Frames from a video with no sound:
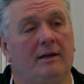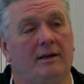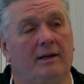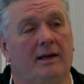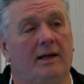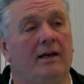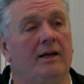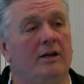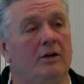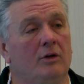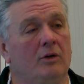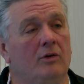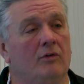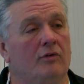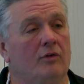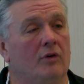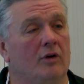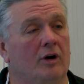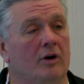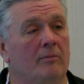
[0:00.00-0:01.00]
in a
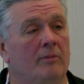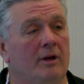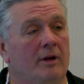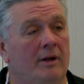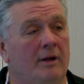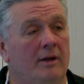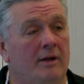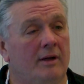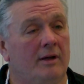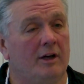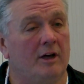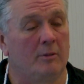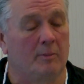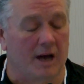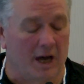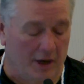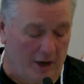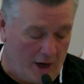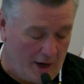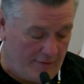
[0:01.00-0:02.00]
uniform
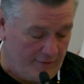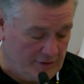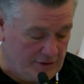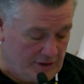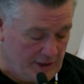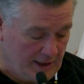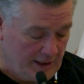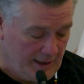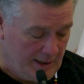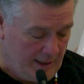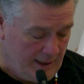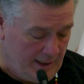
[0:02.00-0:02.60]
about harvesting.